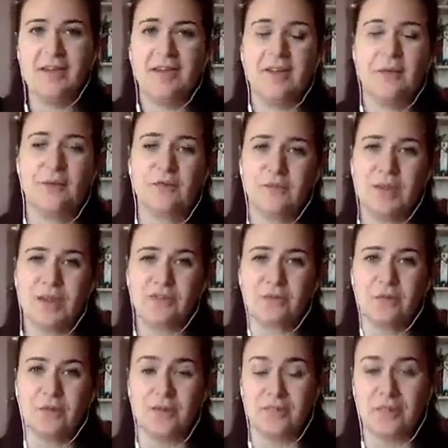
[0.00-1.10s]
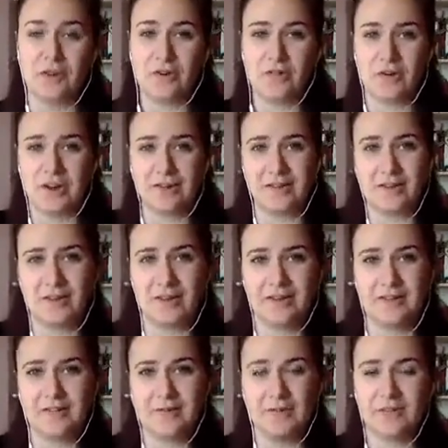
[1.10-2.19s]
You want to make sure that it's the correct
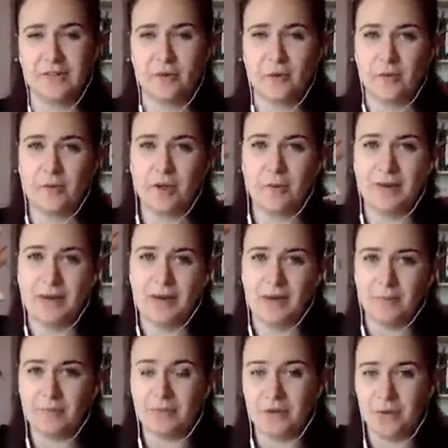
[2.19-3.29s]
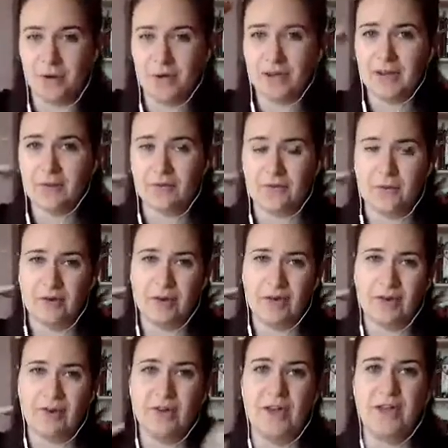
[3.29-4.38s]
height, so it's not coming up too high or too low.